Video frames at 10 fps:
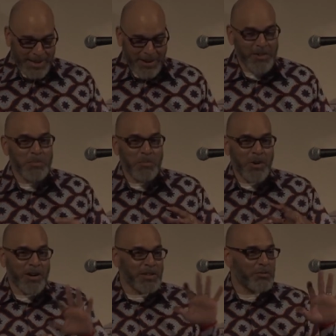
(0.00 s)
Now I've been
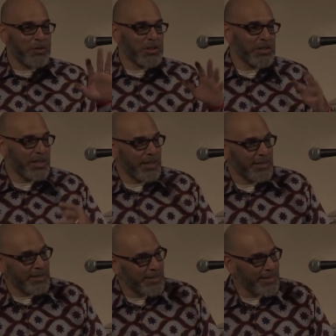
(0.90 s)
marked officially
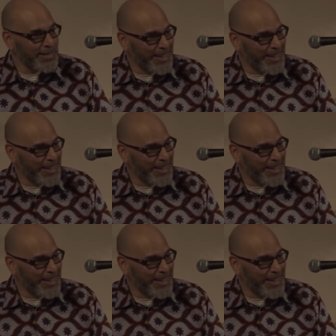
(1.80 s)
as.